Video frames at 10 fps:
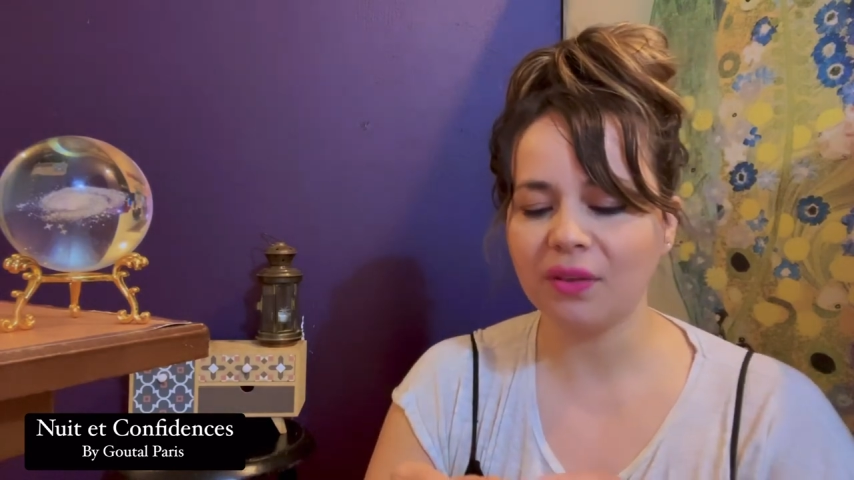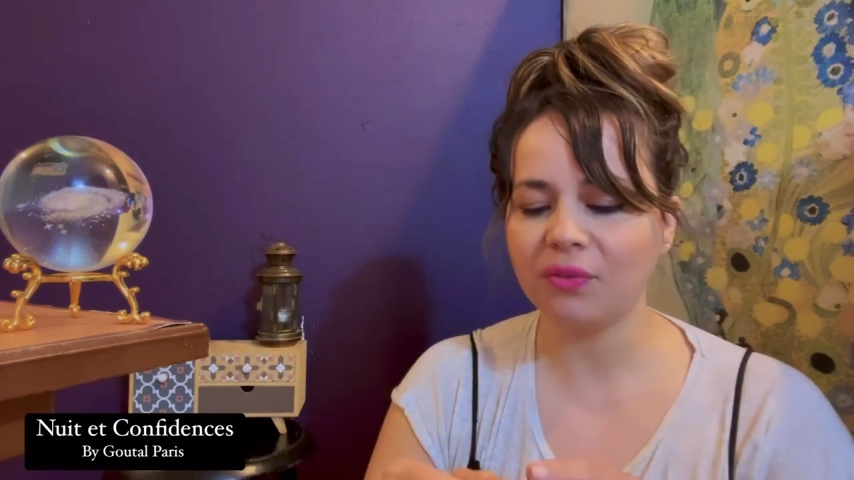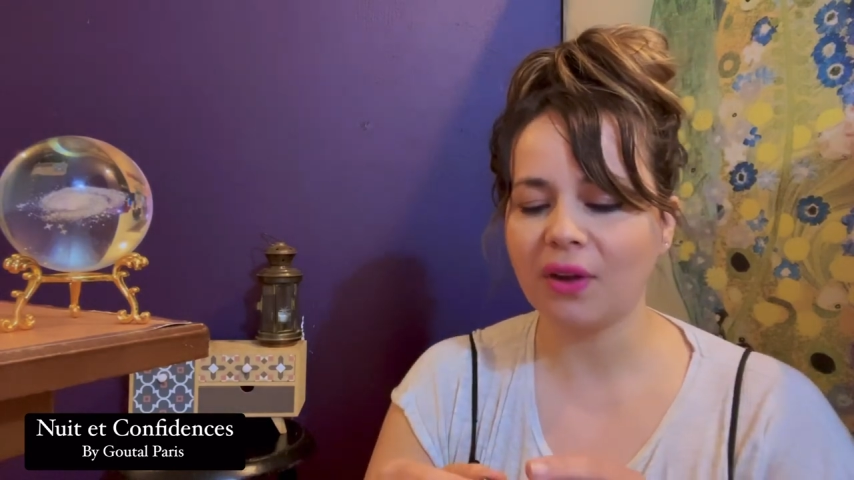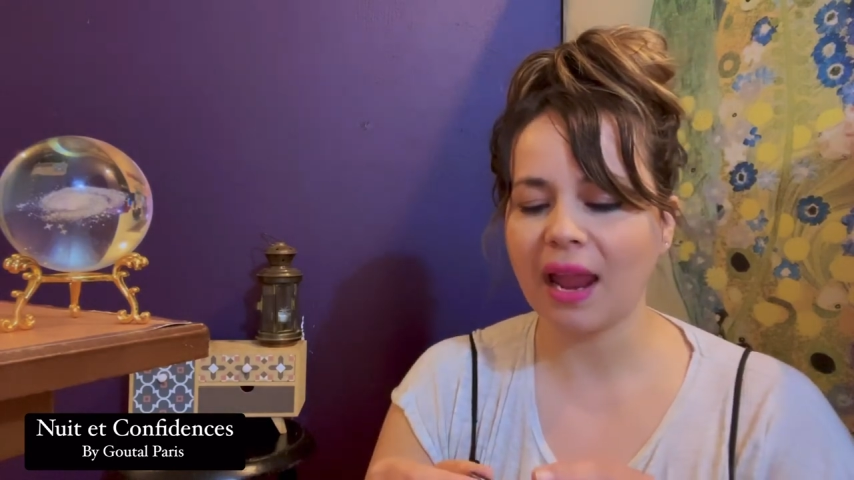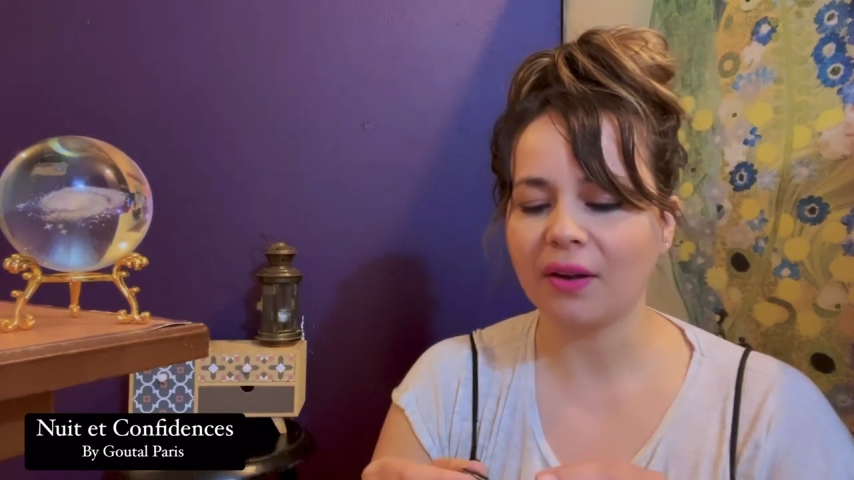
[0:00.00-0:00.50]
the
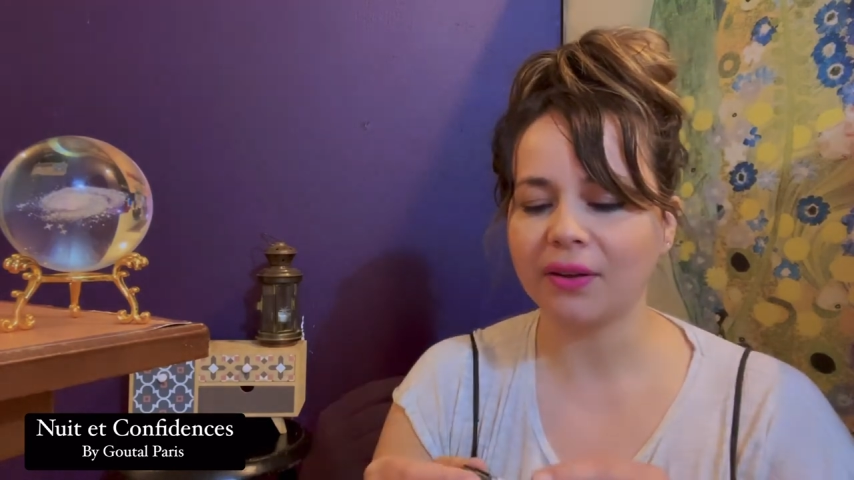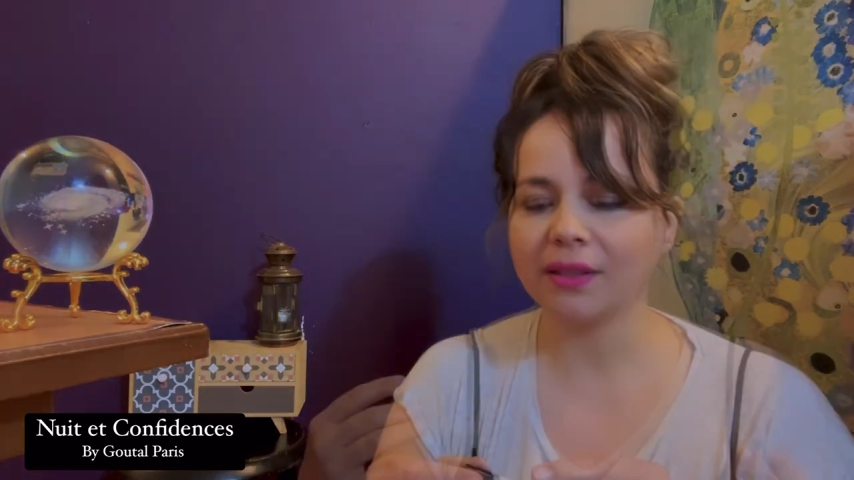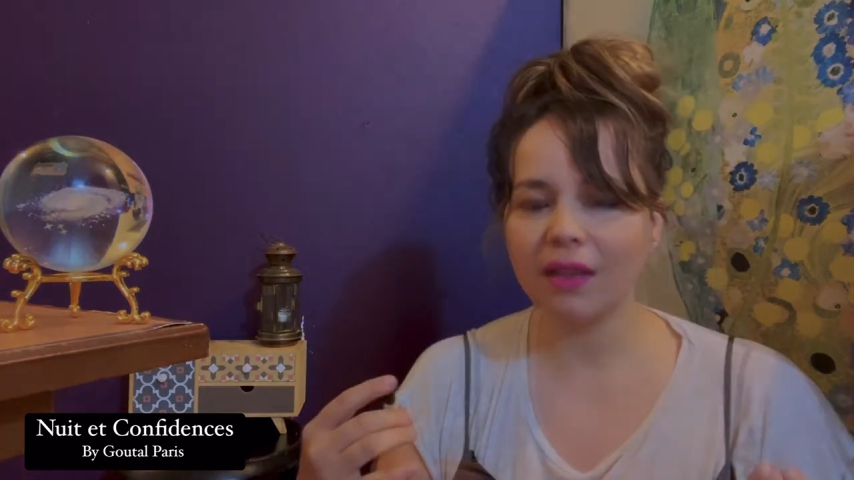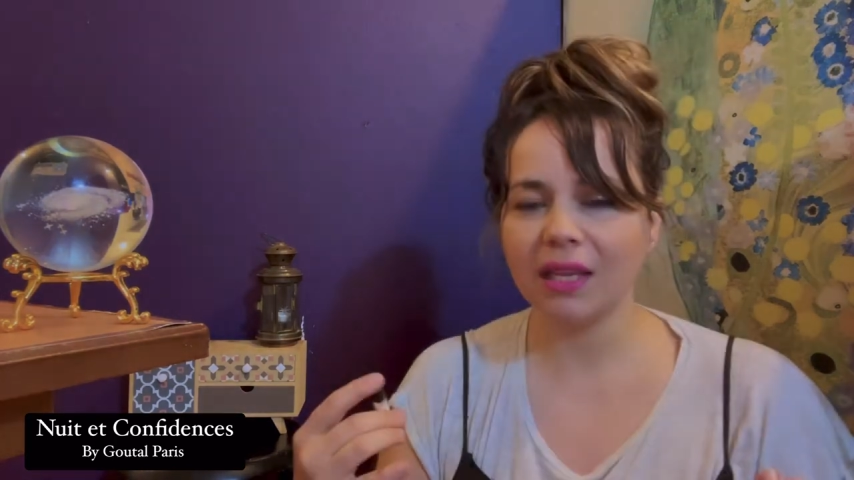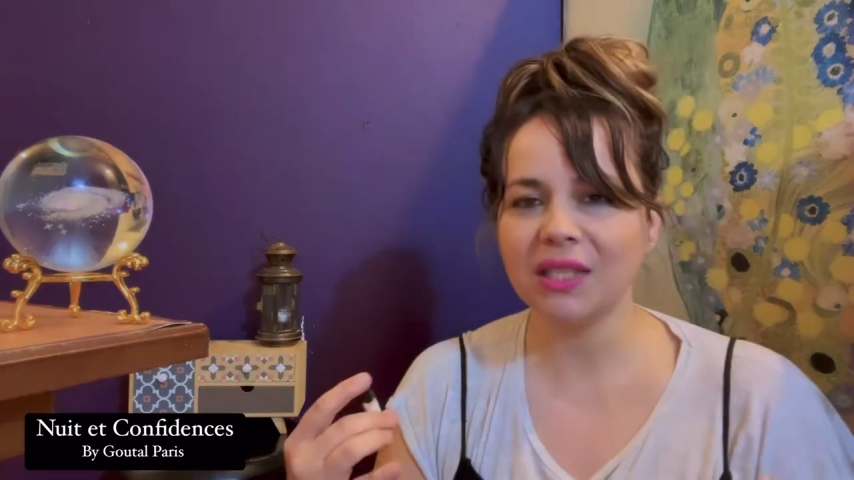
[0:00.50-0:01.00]

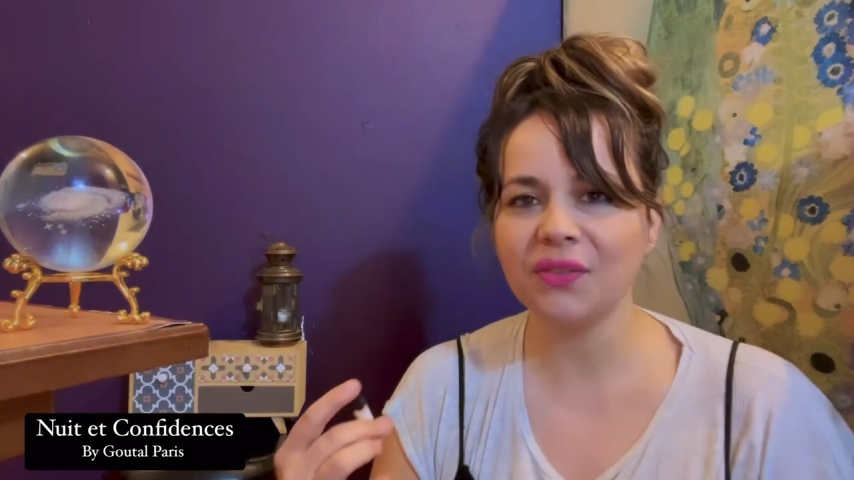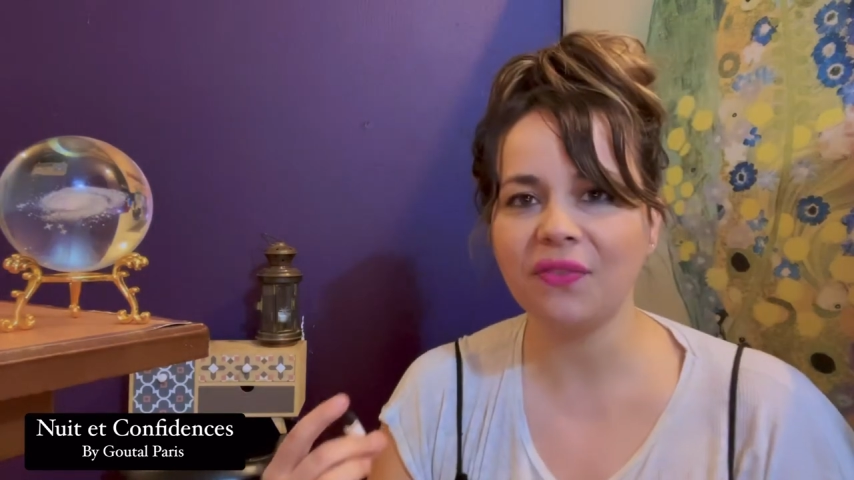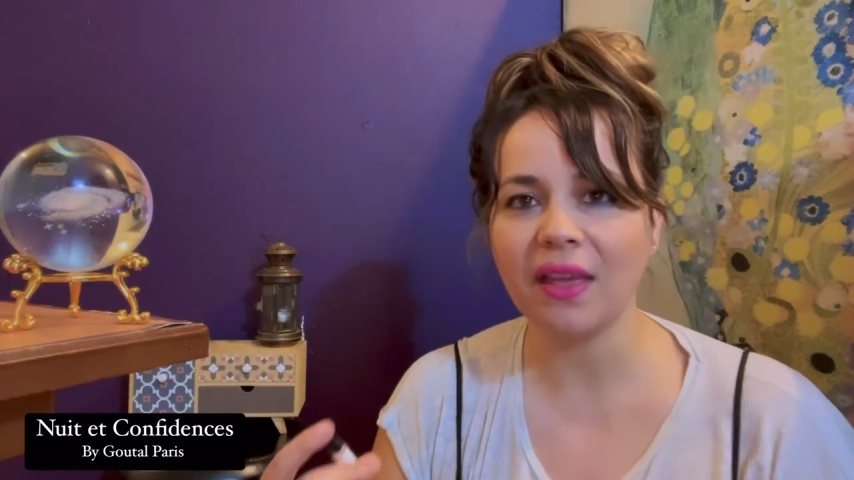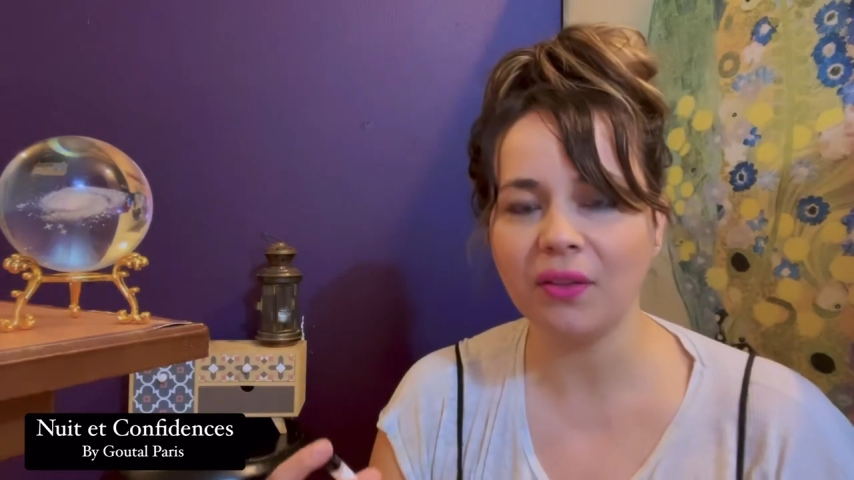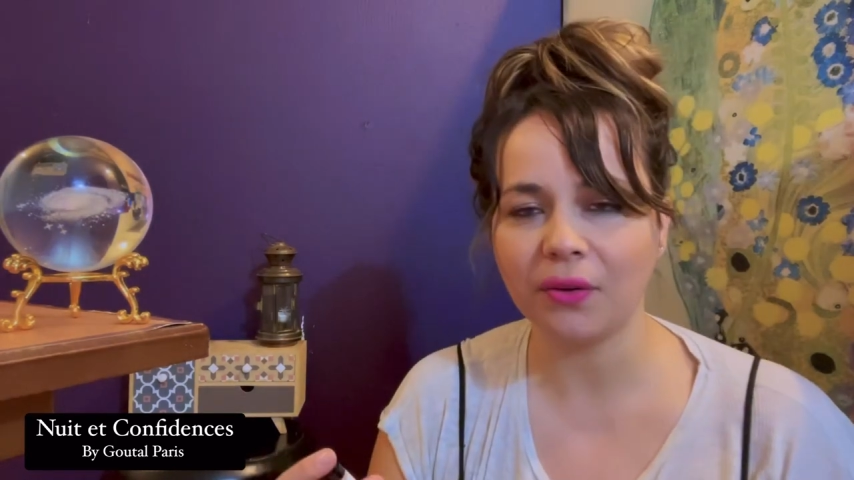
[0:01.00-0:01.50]
fragrance is
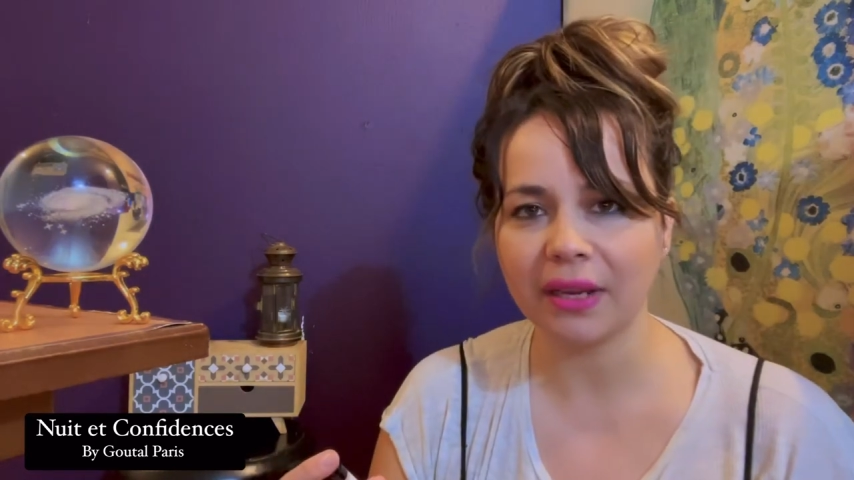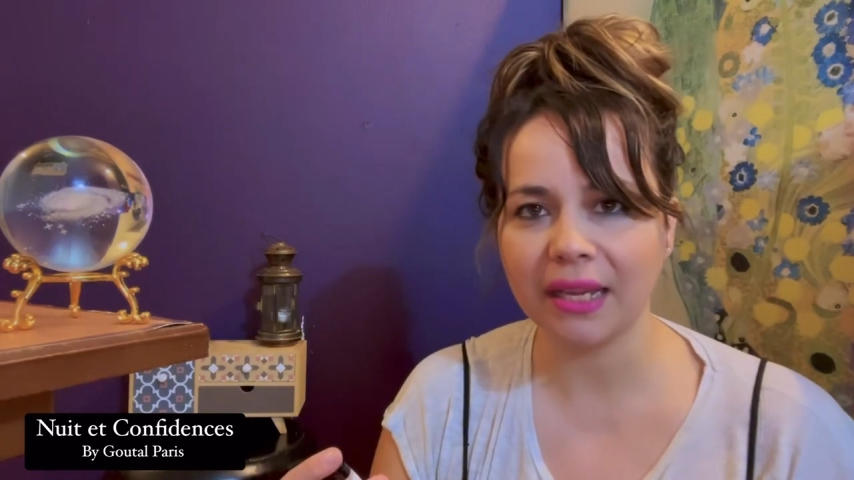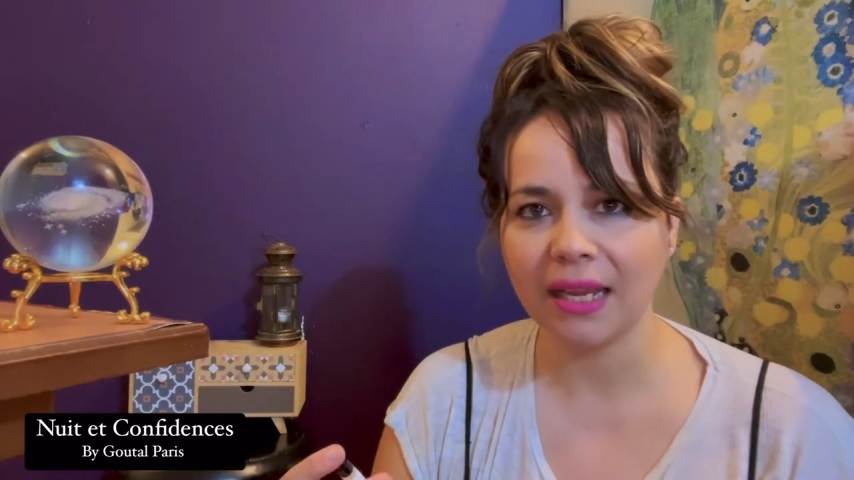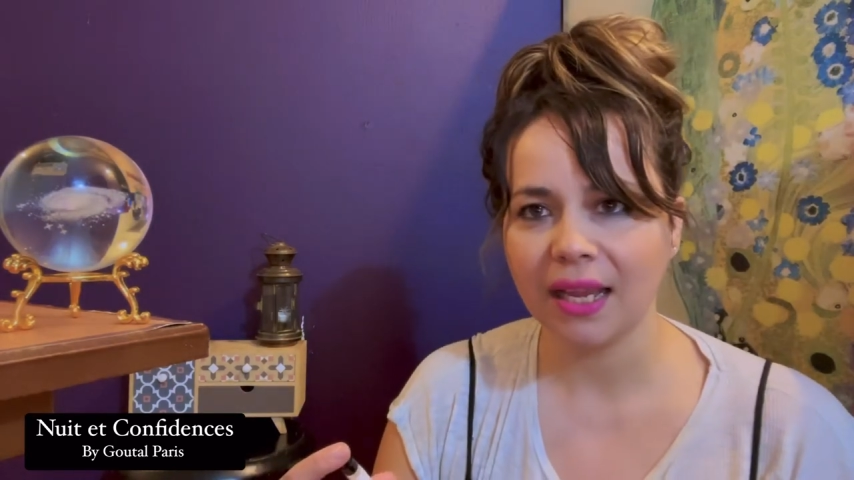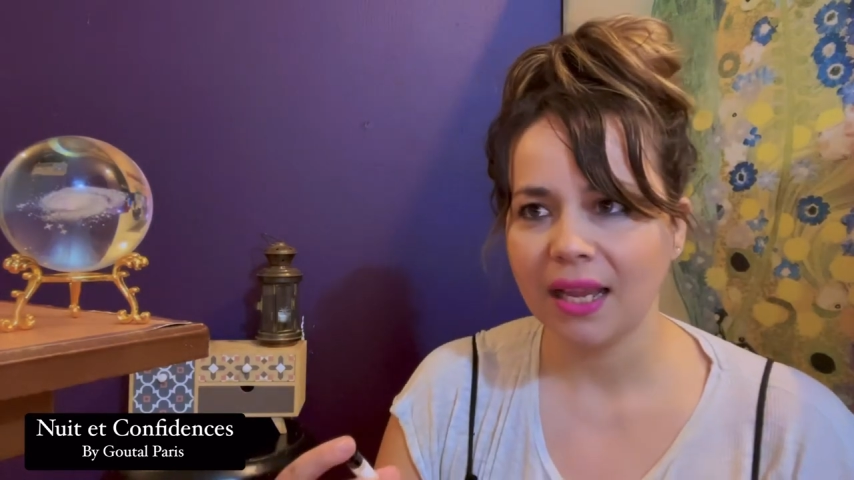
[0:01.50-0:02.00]
feathery.